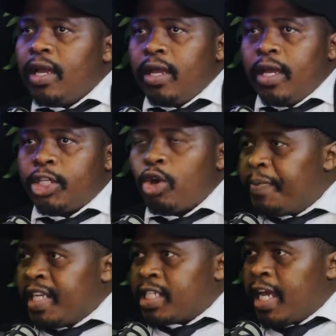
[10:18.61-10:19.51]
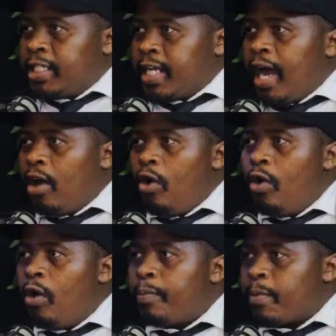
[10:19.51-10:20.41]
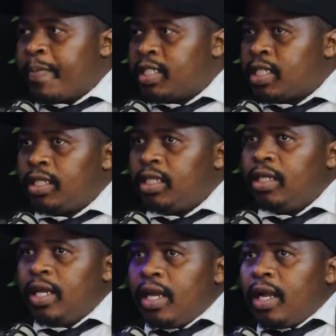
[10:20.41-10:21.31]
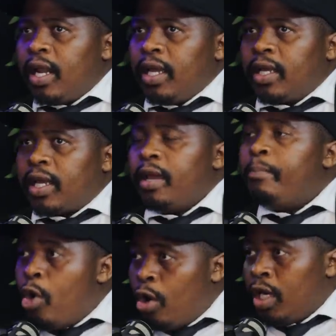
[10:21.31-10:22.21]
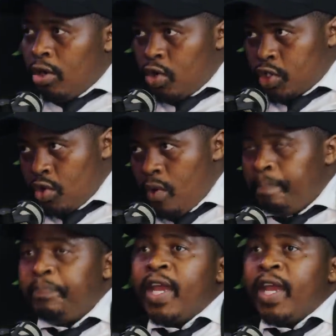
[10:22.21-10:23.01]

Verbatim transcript: uh, shopping center or property like a mall or so.